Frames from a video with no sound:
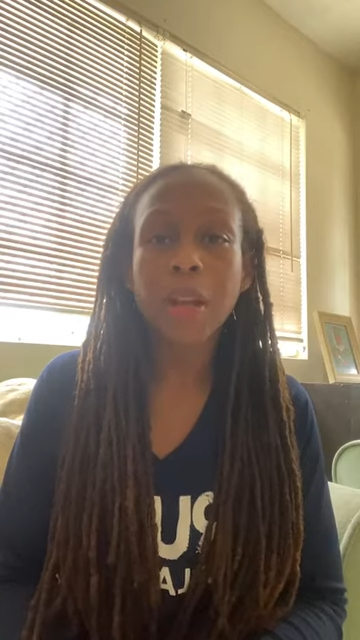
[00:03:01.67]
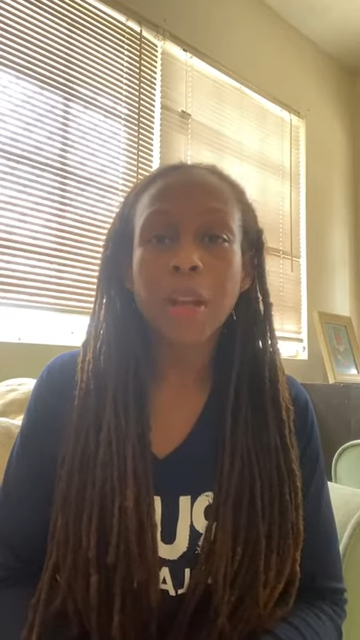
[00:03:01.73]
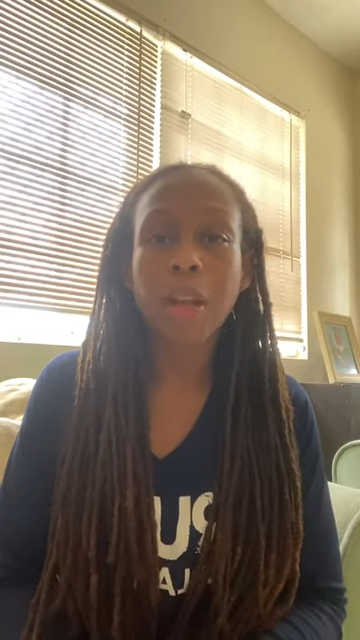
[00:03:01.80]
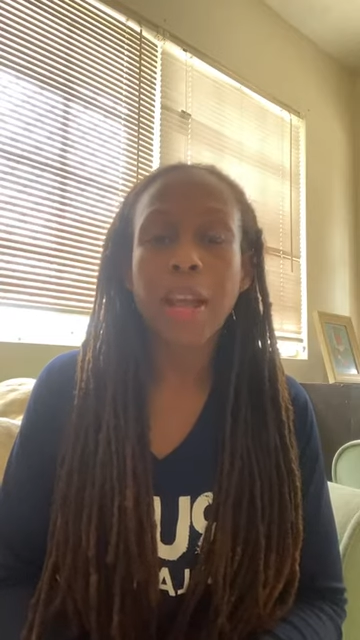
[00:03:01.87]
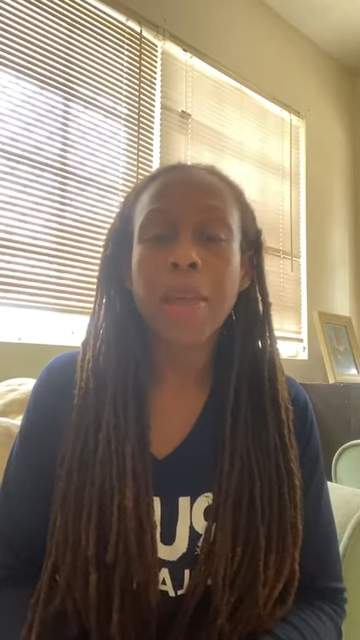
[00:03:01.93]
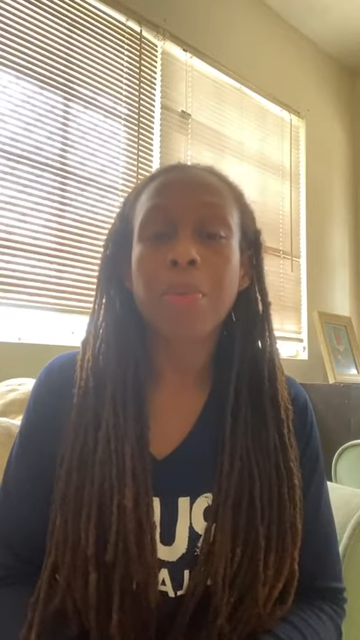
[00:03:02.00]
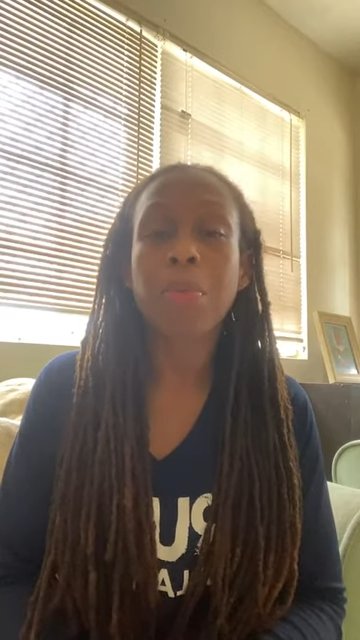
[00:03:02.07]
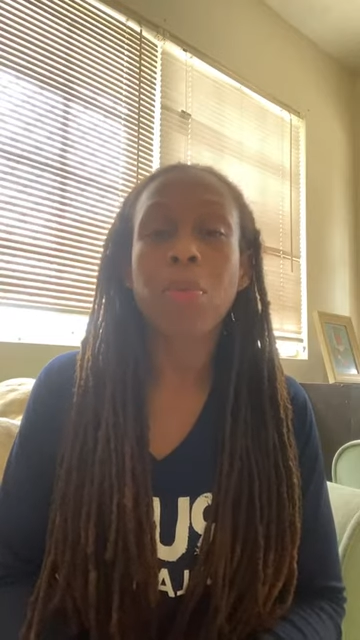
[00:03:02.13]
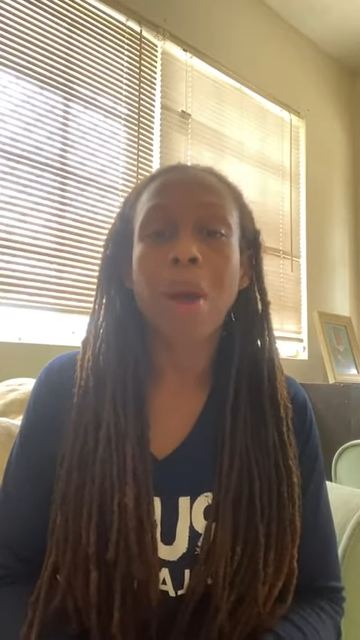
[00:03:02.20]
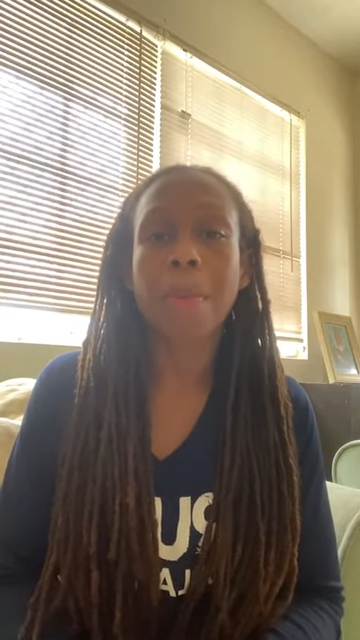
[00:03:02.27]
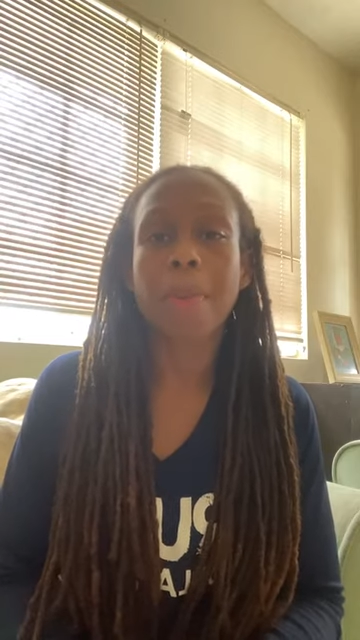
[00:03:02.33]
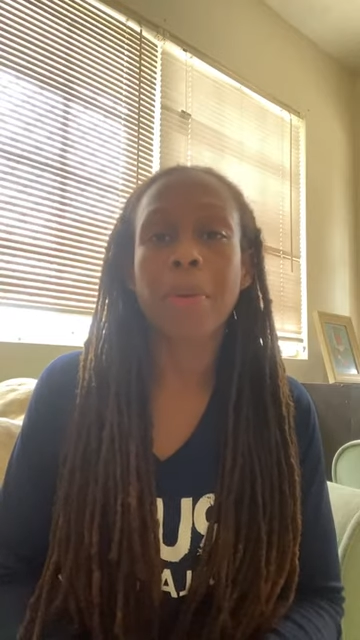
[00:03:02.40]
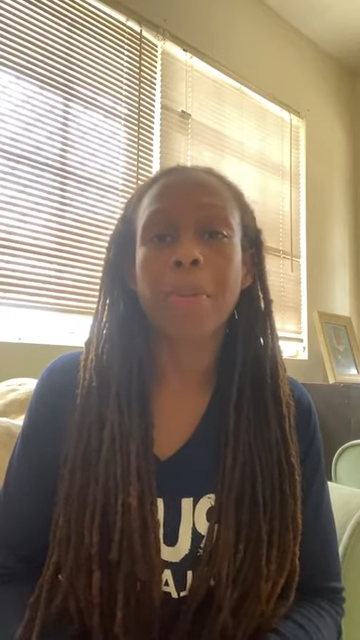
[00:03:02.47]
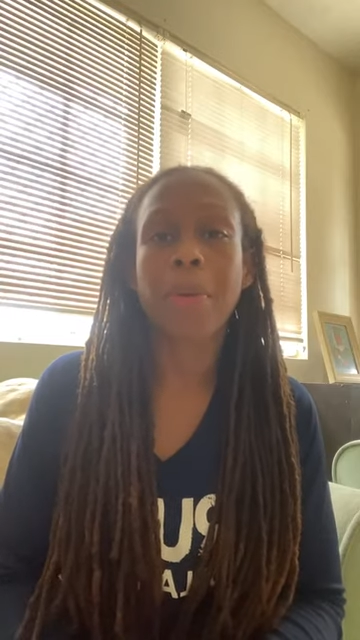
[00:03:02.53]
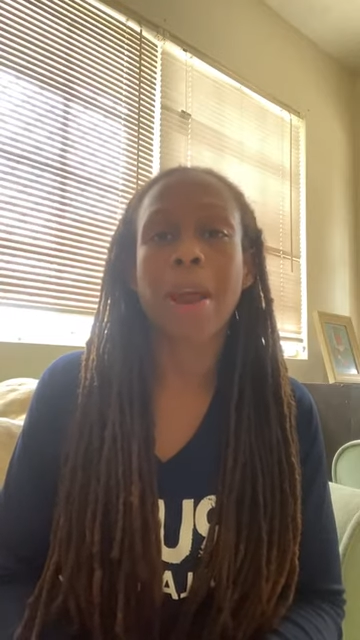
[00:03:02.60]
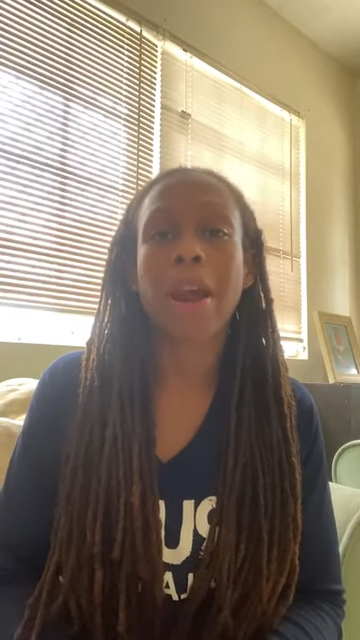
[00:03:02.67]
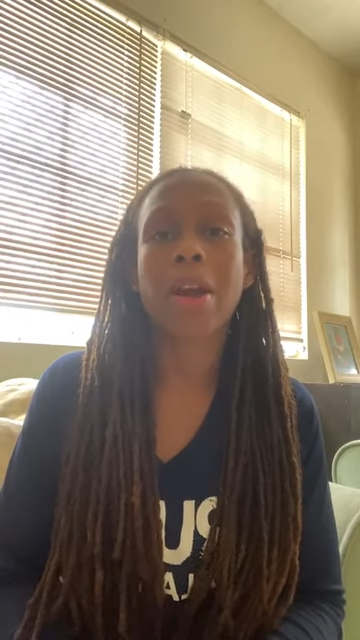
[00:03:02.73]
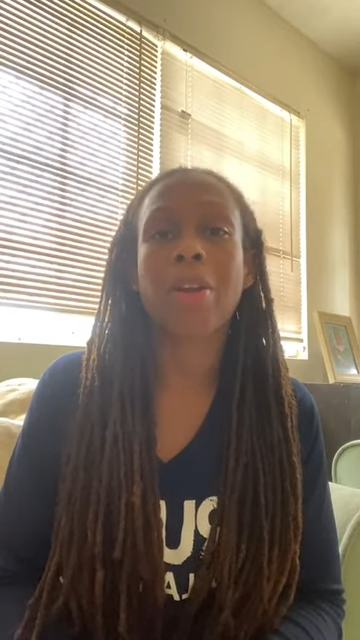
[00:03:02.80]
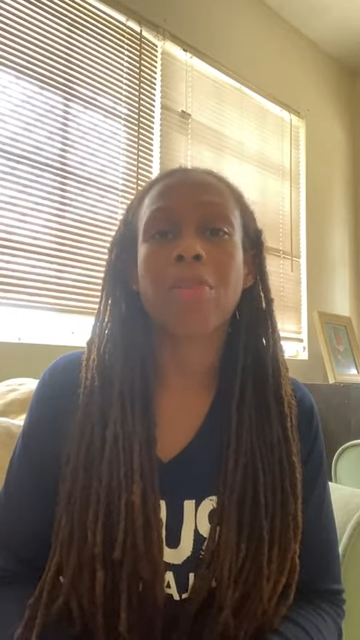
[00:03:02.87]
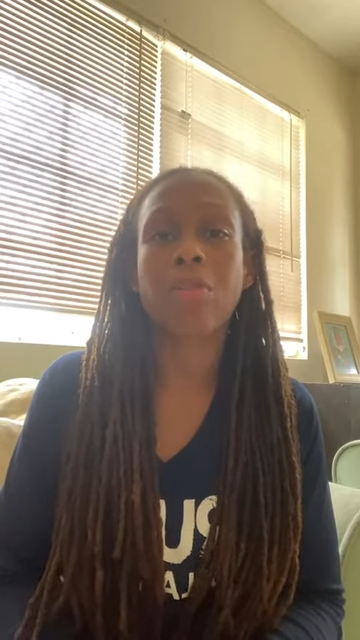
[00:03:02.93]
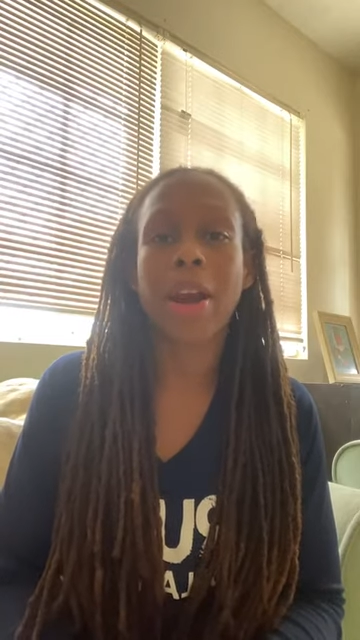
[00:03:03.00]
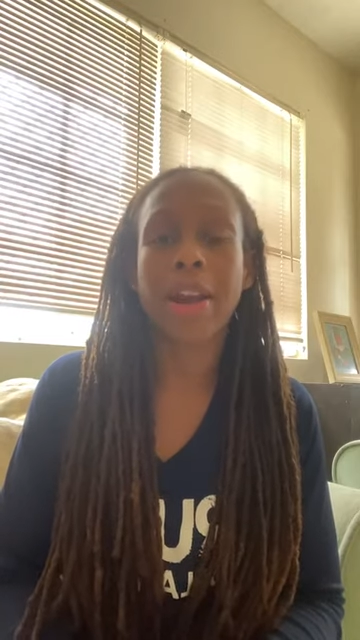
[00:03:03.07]
a proper pair
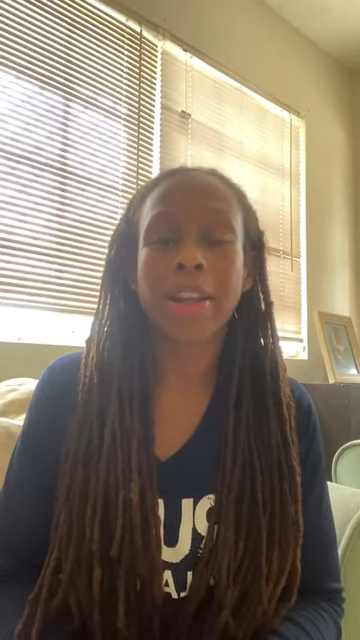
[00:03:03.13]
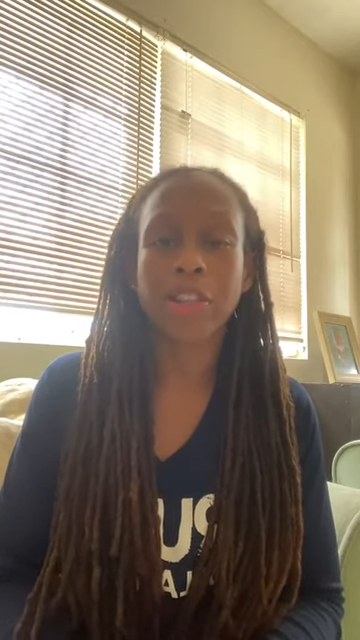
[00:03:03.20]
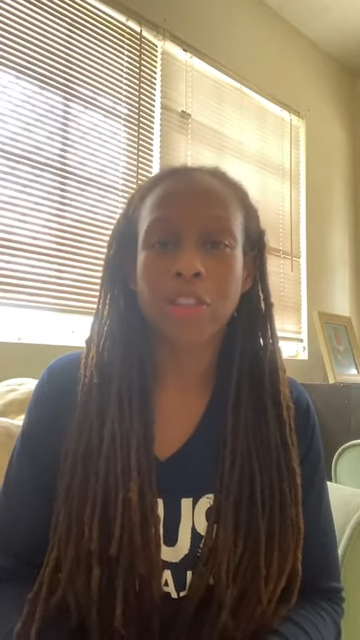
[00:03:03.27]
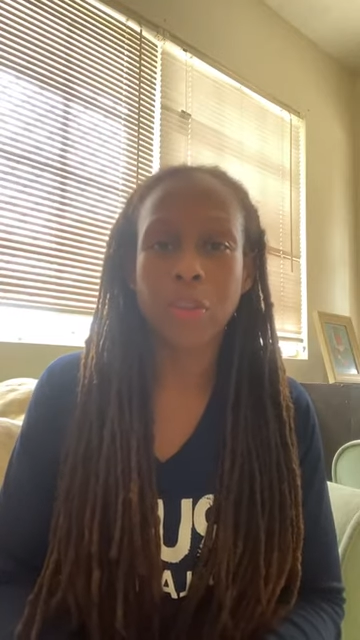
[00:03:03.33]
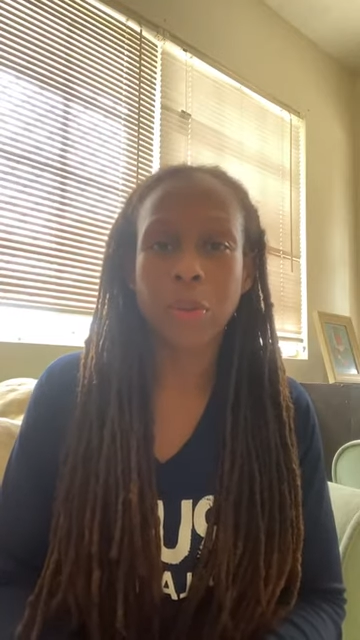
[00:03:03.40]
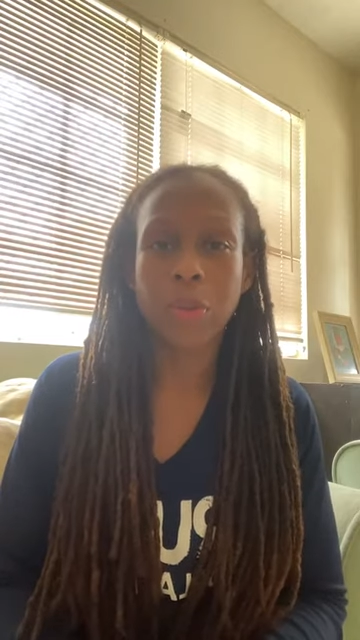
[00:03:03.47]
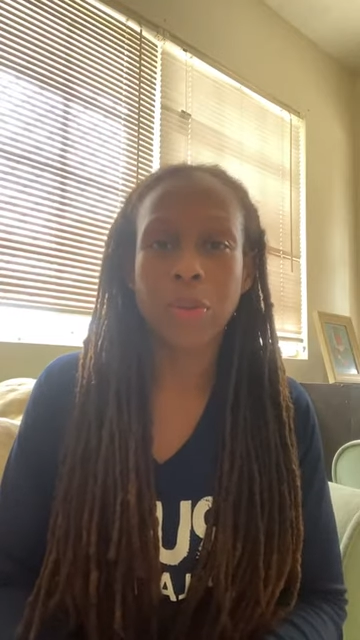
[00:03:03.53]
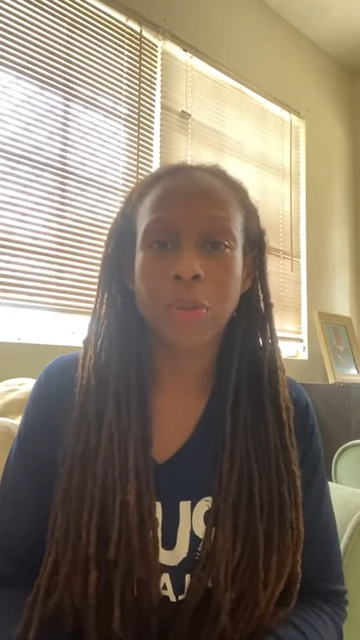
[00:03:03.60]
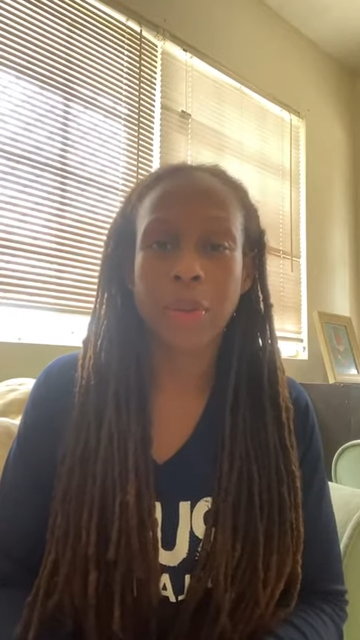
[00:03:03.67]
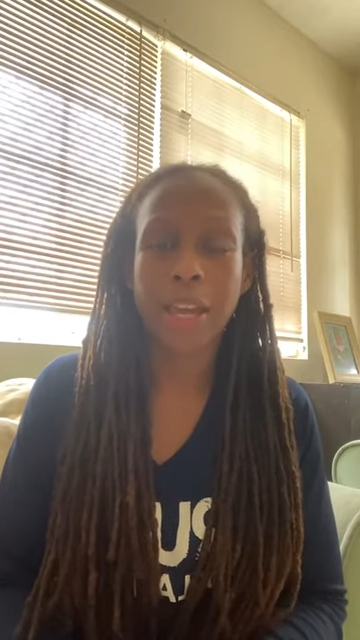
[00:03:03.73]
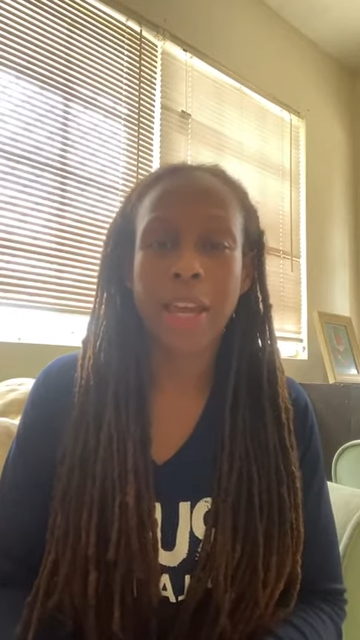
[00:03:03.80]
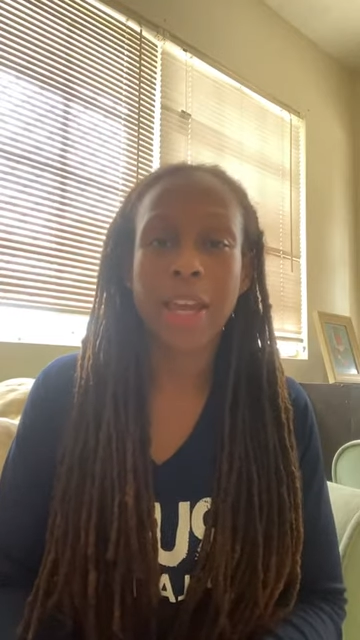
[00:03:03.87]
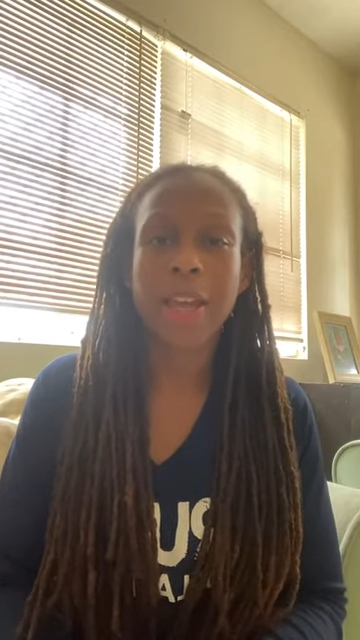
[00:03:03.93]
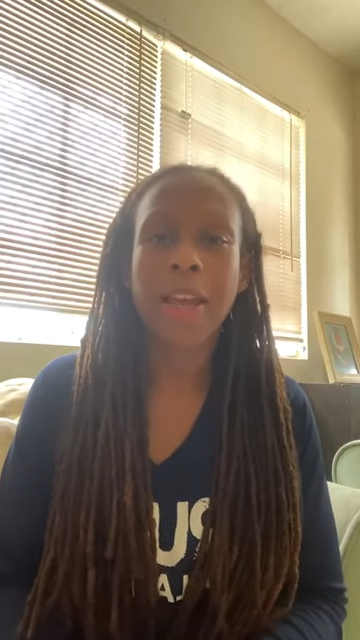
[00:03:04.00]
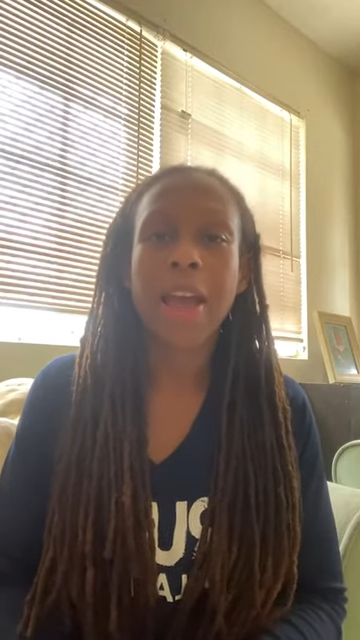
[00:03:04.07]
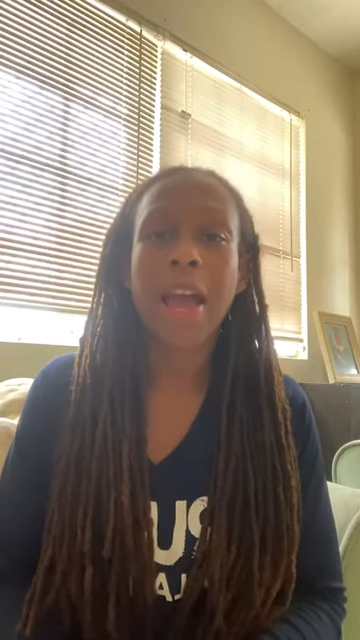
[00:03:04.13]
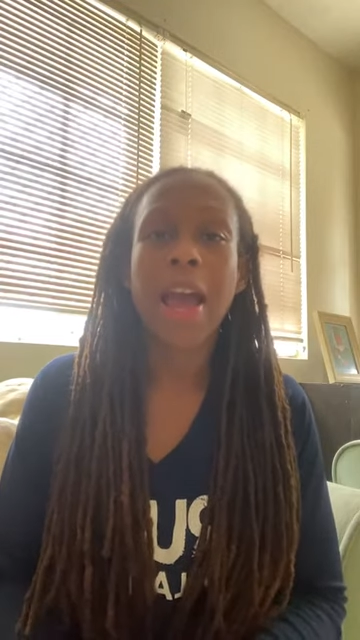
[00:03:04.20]
of running shoes, okay?